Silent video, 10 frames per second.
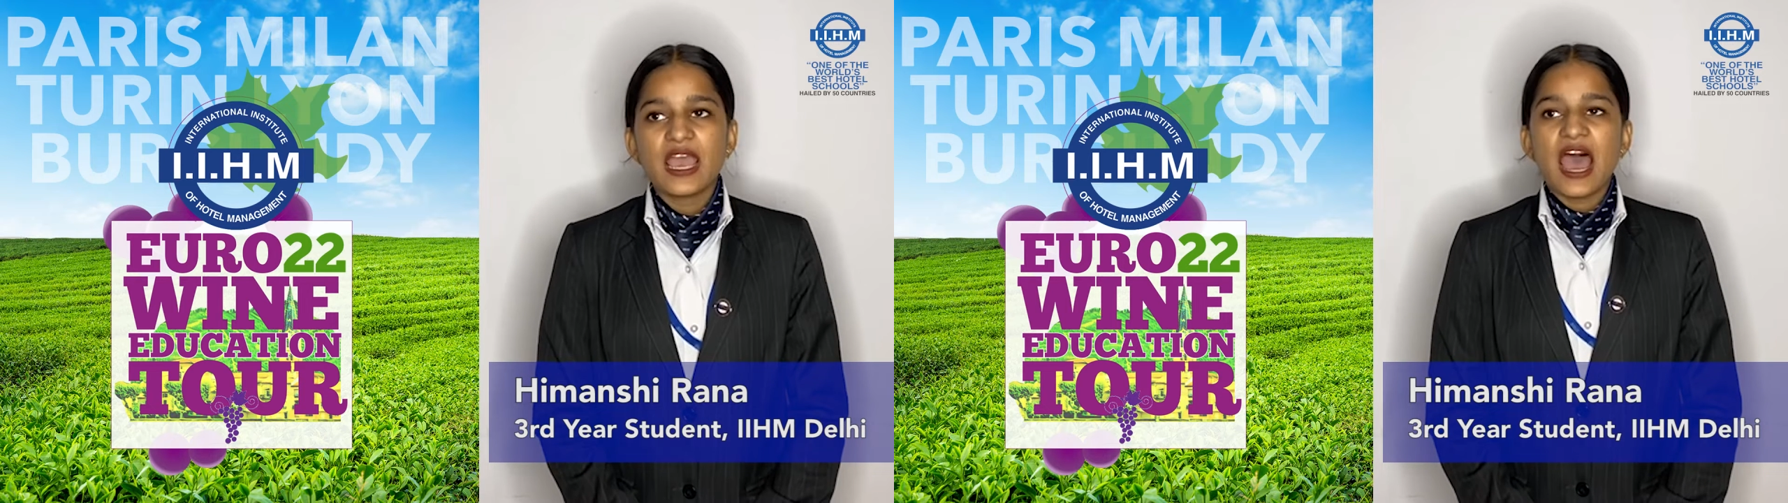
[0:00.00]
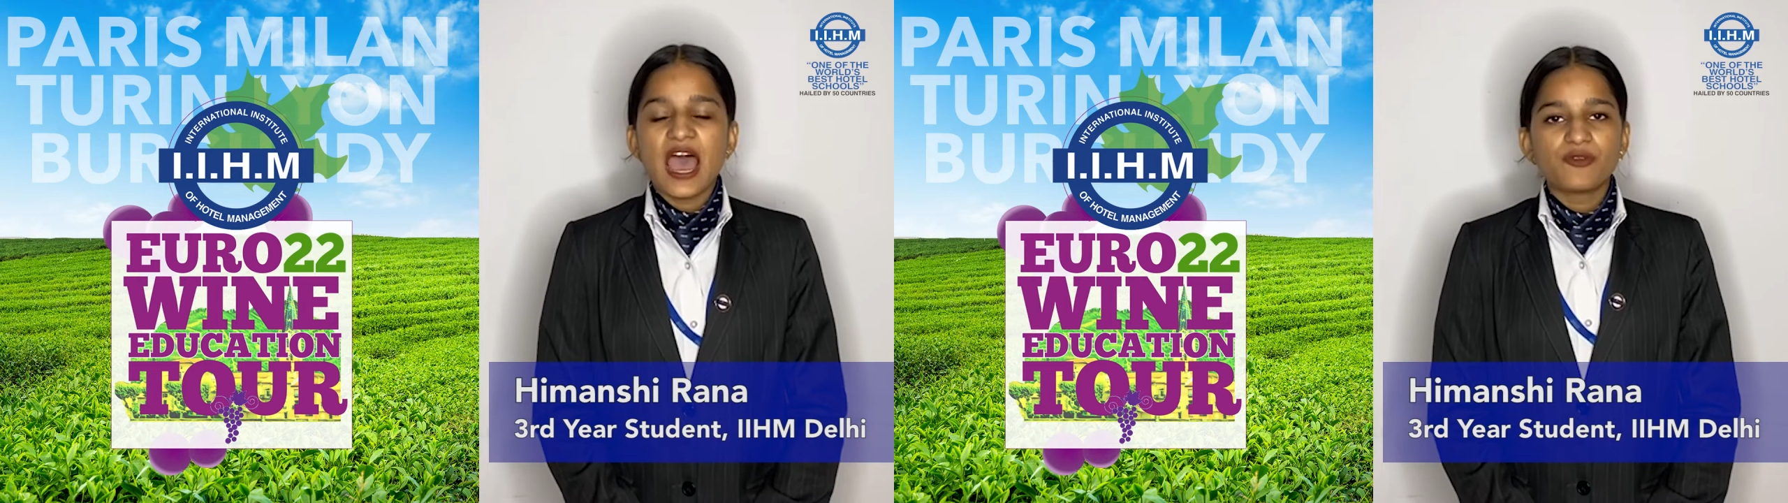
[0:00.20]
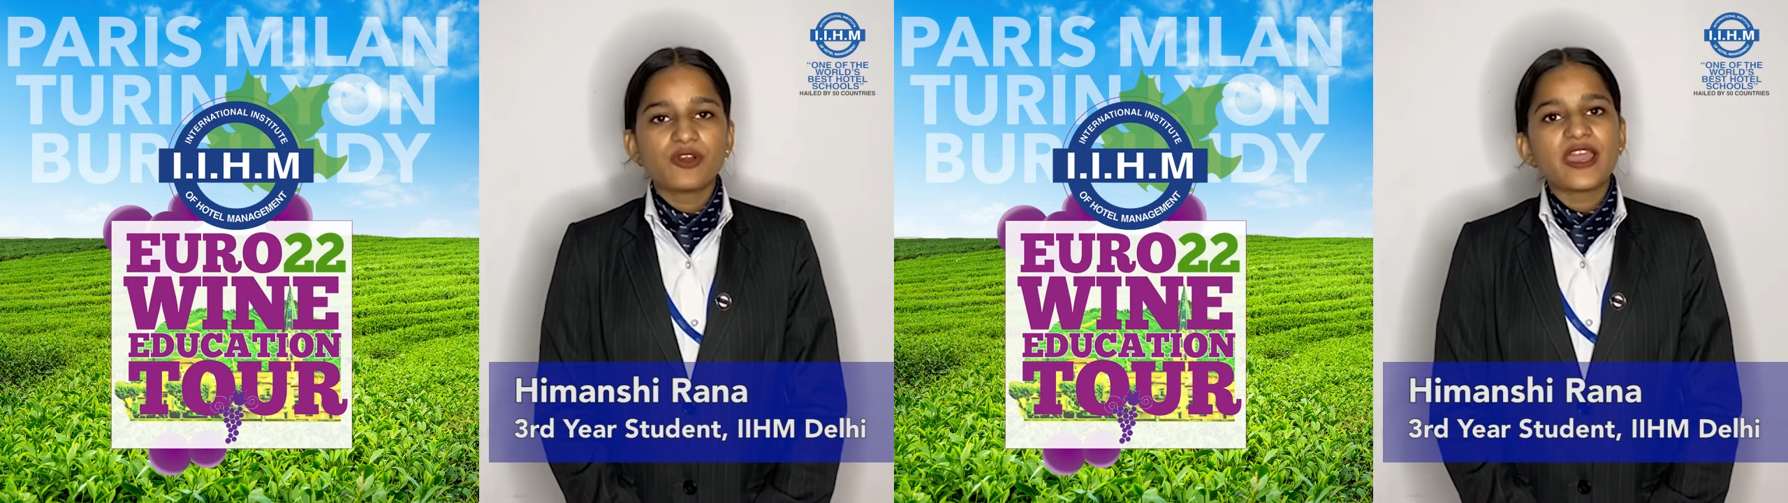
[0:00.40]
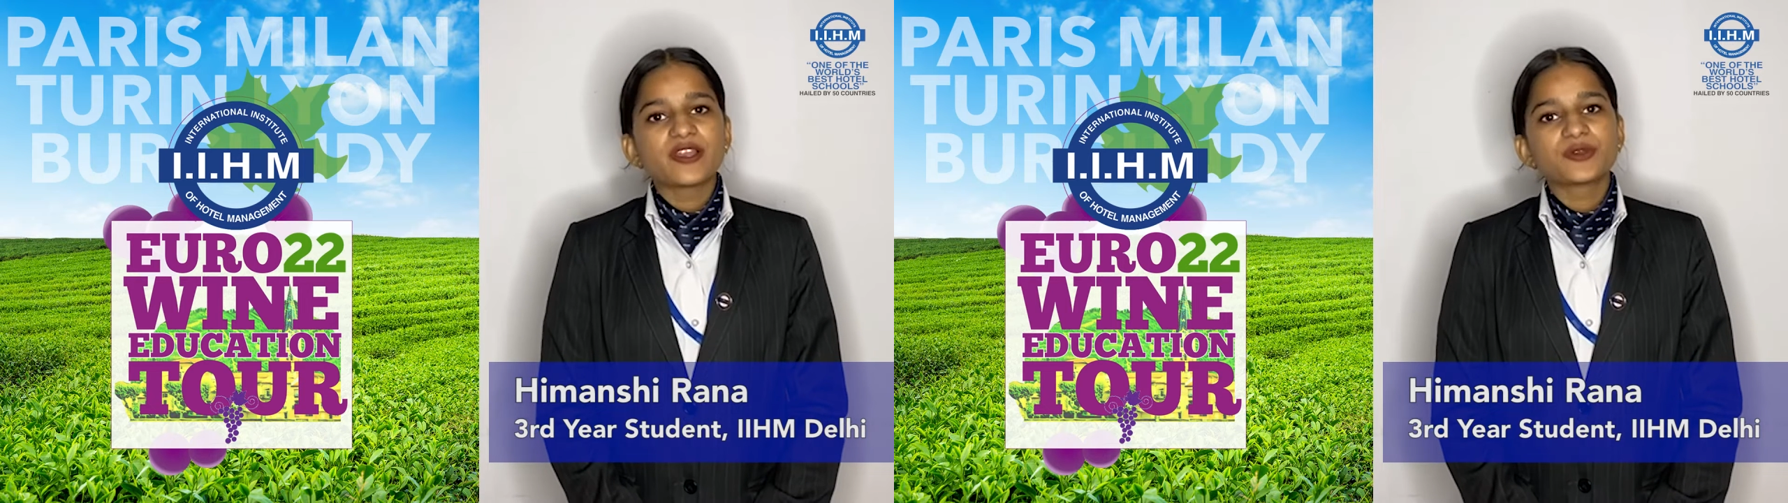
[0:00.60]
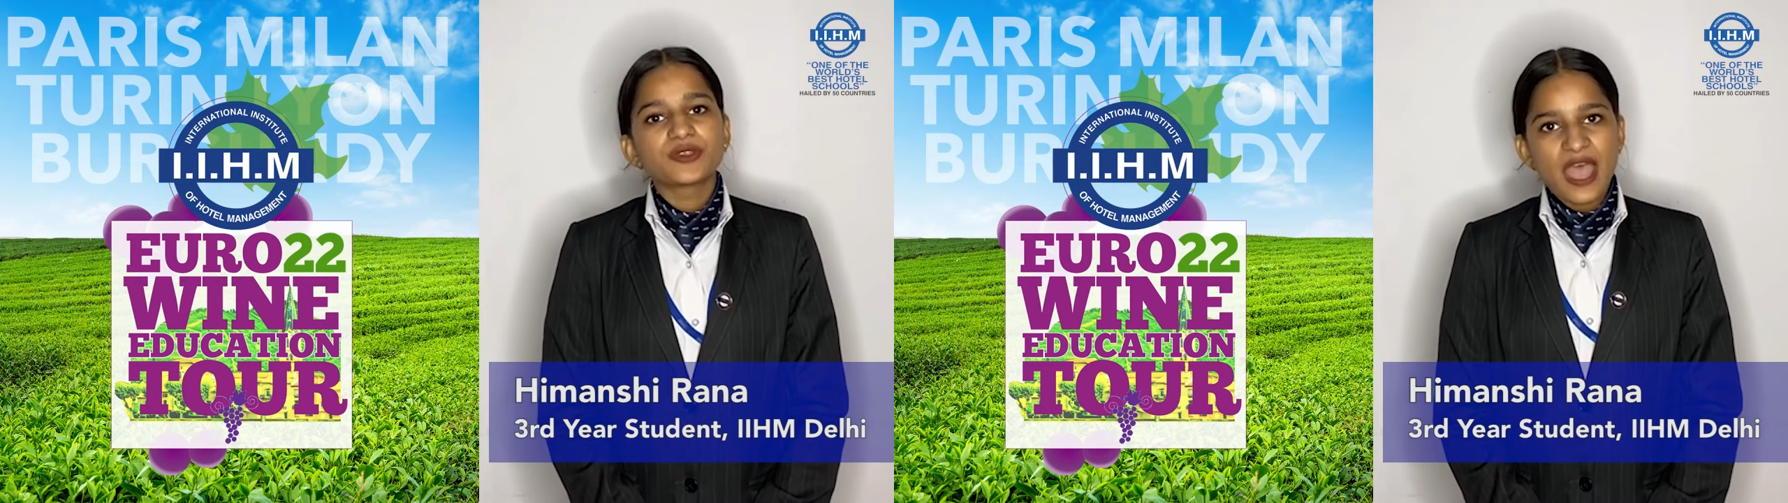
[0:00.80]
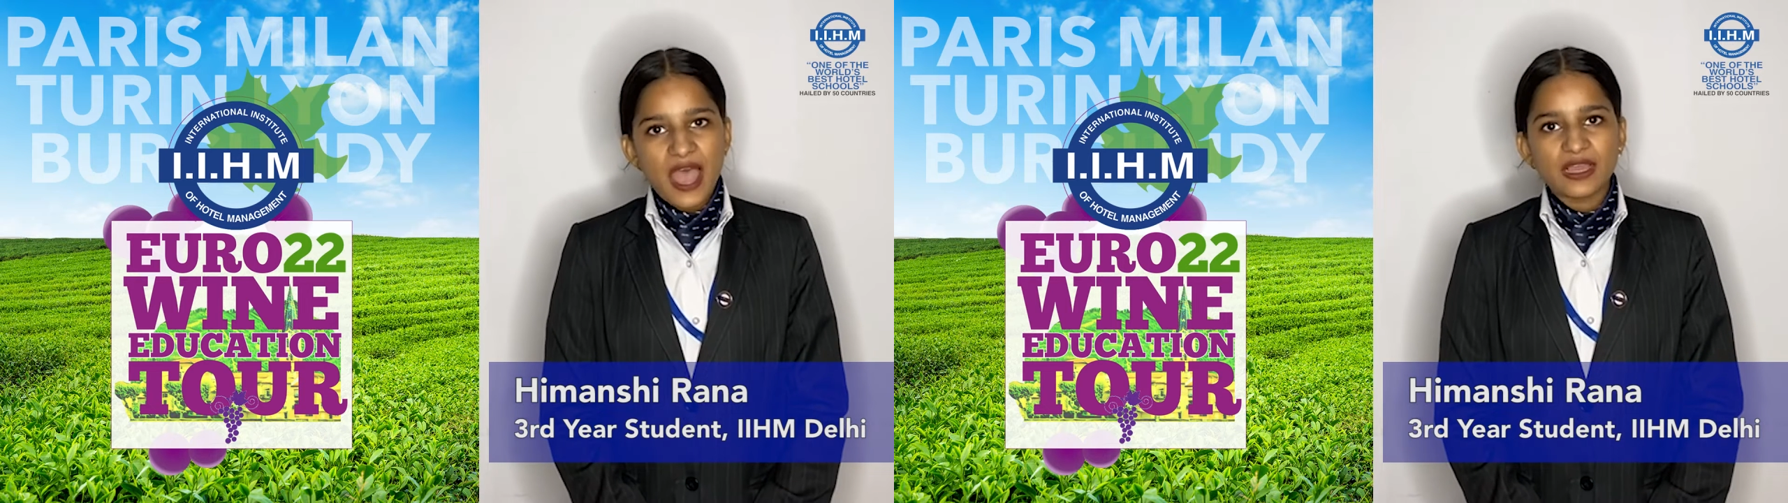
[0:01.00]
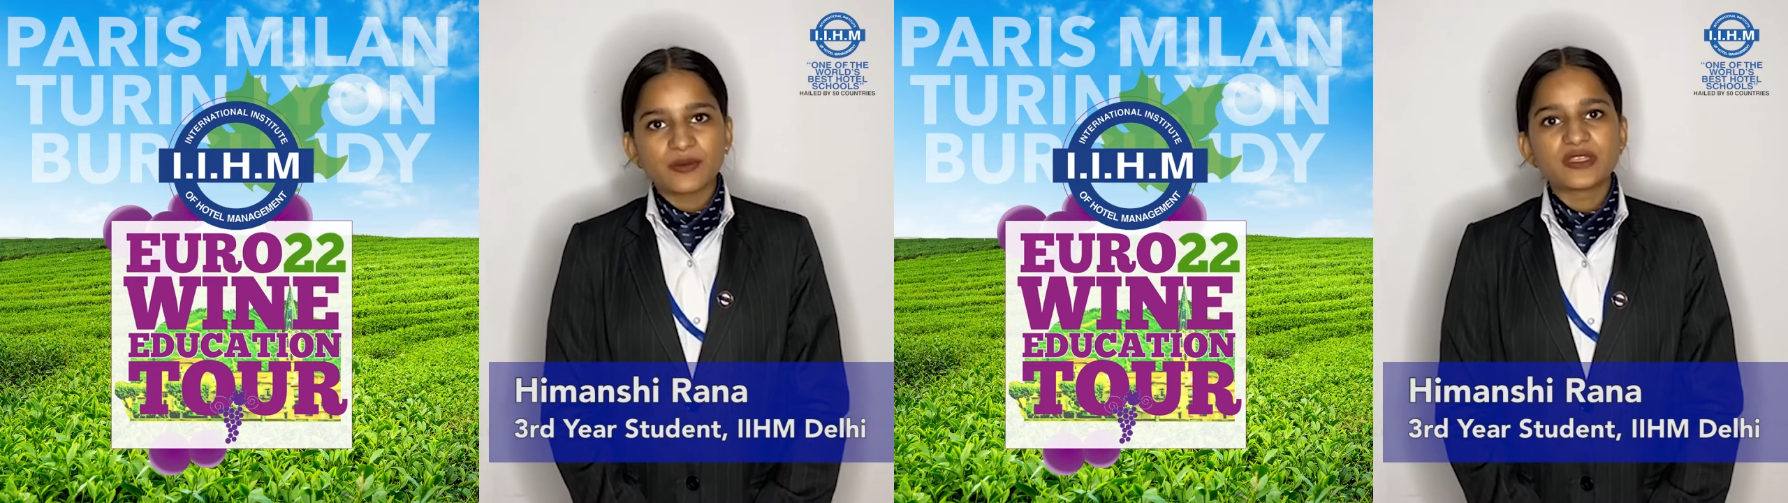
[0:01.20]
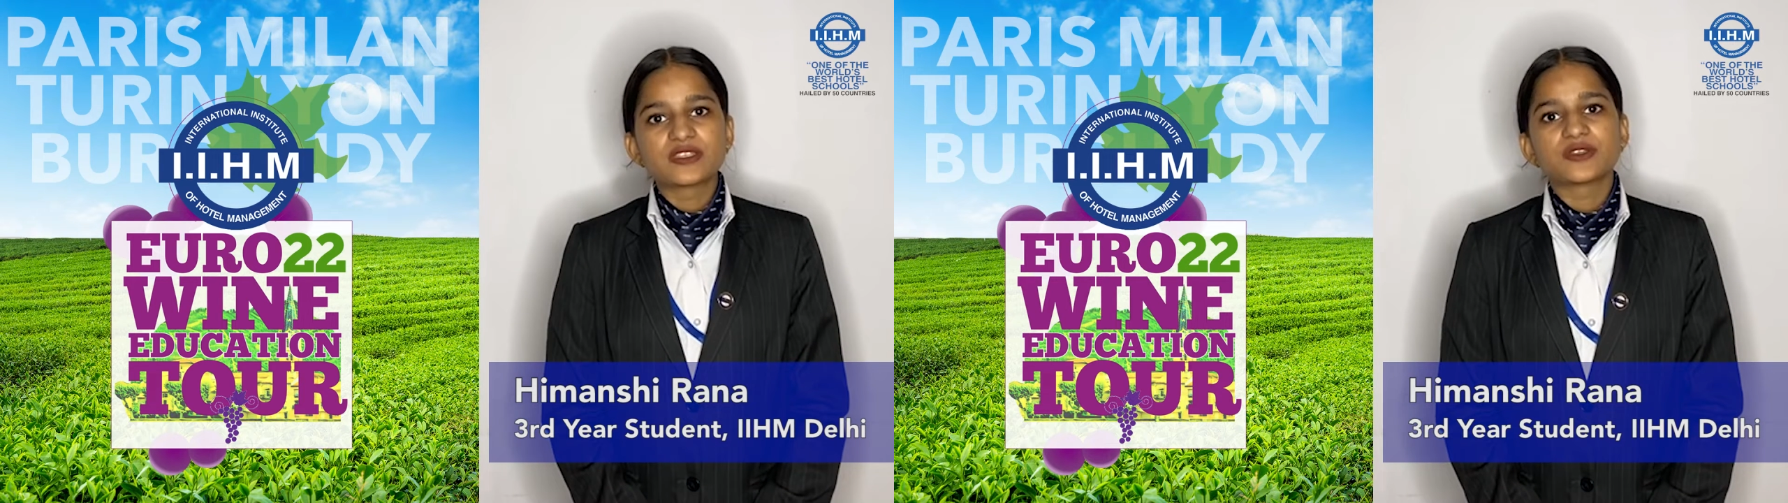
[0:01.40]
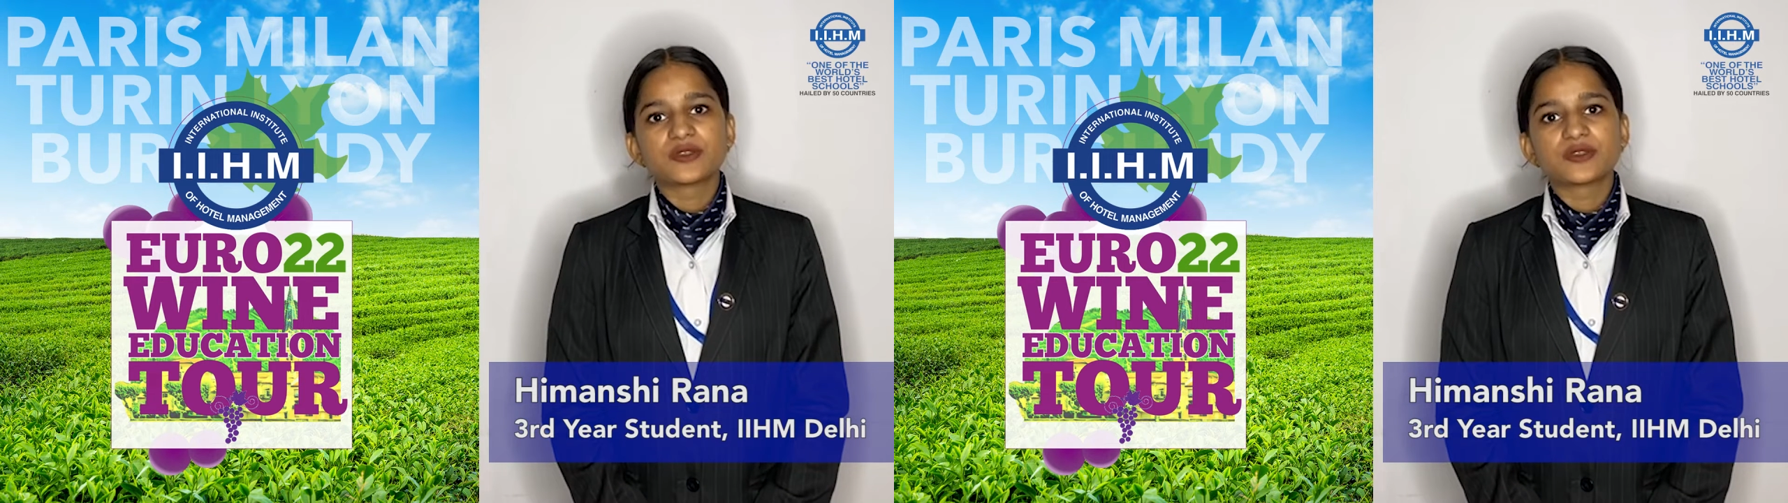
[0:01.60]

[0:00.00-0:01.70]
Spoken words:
I would like to thank Mr.